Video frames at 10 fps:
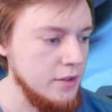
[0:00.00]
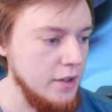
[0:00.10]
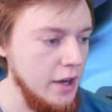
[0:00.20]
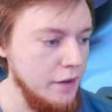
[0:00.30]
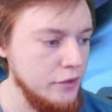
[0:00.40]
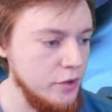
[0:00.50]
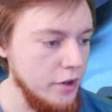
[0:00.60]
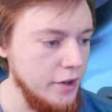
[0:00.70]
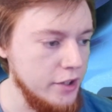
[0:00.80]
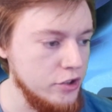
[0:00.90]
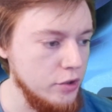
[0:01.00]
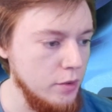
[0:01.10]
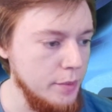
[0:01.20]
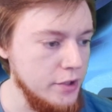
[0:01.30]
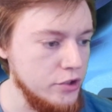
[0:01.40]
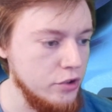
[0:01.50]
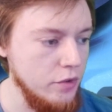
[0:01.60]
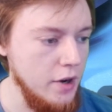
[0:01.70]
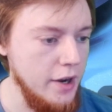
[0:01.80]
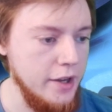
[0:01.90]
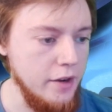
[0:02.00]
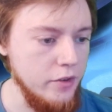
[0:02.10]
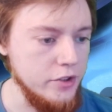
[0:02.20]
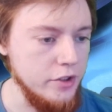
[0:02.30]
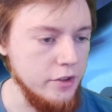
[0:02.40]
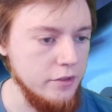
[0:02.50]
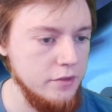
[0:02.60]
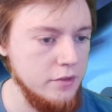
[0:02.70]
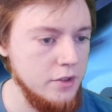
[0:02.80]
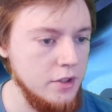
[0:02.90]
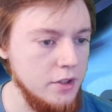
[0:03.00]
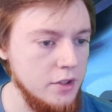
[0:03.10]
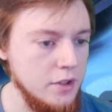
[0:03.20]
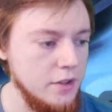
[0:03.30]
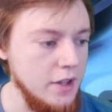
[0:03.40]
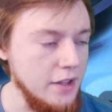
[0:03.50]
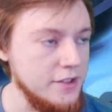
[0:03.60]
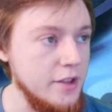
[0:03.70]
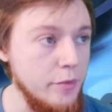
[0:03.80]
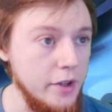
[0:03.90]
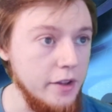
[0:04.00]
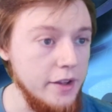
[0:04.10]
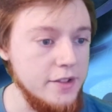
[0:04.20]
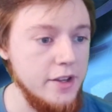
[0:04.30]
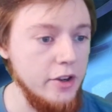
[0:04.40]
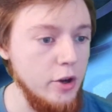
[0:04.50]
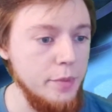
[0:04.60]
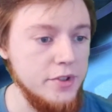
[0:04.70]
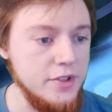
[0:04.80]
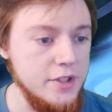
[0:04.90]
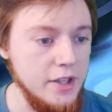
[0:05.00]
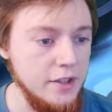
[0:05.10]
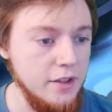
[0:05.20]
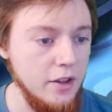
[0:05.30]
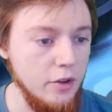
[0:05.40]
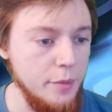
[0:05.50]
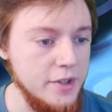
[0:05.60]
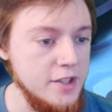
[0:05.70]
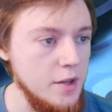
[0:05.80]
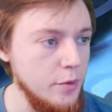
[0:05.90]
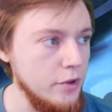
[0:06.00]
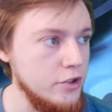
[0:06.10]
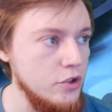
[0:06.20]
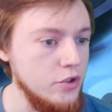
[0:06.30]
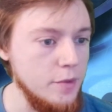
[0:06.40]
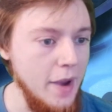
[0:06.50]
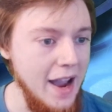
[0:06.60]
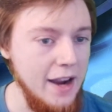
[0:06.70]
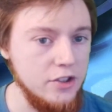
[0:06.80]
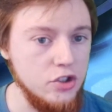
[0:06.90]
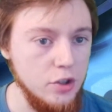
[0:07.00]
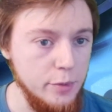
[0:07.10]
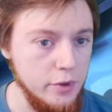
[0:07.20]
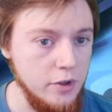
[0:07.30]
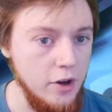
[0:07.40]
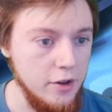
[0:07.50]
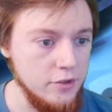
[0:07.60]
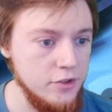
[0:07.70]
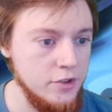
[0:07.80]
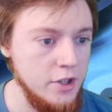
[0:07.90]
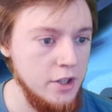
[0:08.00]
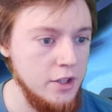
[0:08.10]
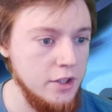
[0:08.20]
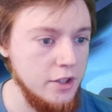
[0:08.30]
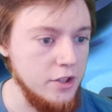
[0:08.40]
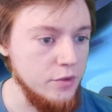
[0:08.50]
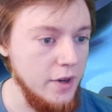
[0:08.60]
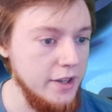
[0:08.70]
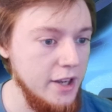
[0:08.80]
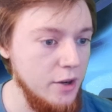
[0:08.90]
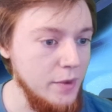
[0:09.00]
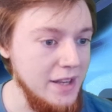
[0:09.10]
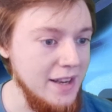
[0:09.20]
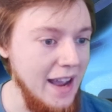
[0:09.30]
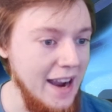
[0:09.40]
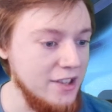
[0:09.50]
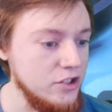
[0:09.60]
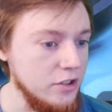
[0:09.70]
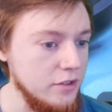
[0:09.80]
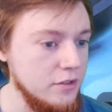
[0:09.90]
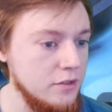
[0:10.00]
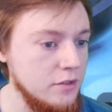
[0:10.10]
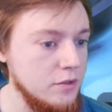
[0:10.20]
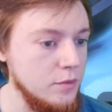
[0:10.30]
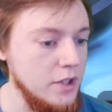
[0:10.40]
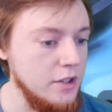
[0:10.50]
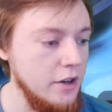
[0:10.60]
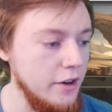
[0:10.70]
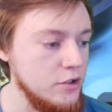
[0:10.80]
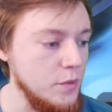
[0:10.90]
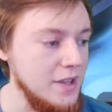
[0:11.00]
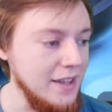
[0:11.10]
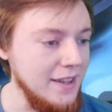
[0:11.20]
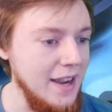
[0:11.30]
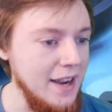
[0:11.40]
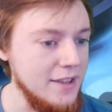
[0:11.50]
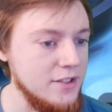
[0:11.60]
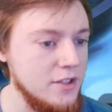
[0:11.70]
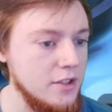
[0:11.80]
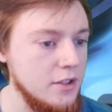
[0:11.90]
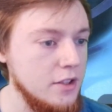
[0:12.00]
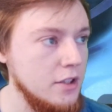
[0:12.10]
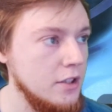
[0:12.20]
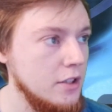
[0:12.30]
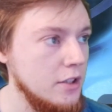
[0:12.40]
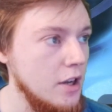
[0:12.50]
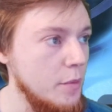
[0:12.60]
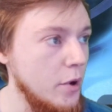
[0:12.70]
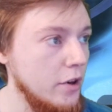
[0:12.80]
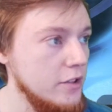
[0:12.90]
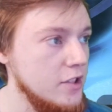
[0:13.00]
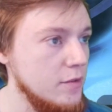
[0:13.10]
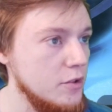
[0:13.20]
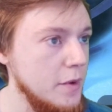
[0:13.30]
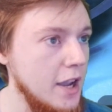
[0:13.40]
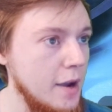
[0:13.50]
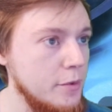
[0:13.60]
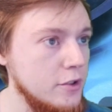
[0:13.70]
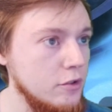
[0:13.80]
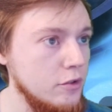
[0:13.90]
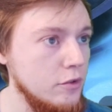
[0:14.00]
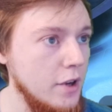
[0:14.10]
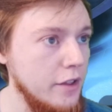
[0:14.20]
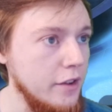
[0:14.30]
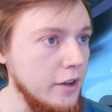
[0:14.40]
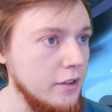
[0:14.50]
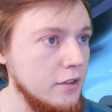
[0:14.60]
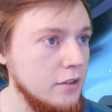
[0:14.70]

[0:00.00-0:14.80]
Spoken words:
After our next turn, we'll be scrying every turn. That's something at least that'll help us dig a little bit deeper to some actionable cards. Because right now, we need action. We need cards that we can cast. Opponent seems to be happy to do nothing.